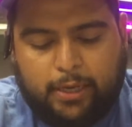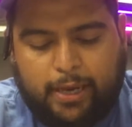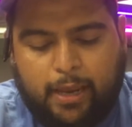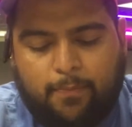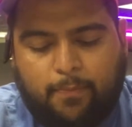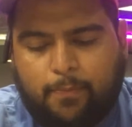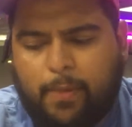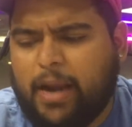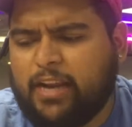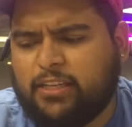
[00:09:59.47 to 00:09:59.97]
He
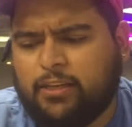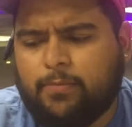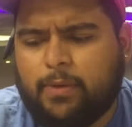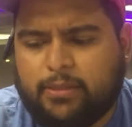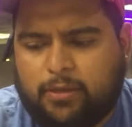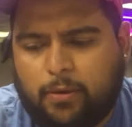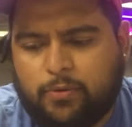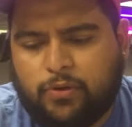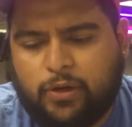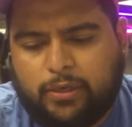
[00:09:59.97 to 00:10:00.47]
kept banishing
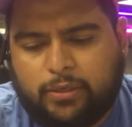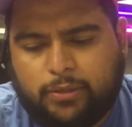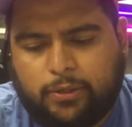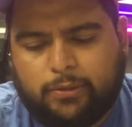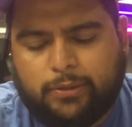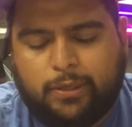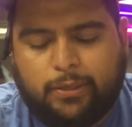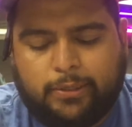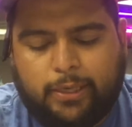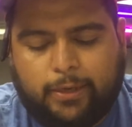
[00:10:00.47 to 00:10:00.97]
my Cyber Dragon
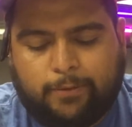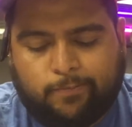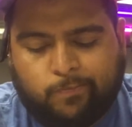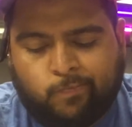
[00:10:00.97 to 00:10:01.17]
too, so I was like,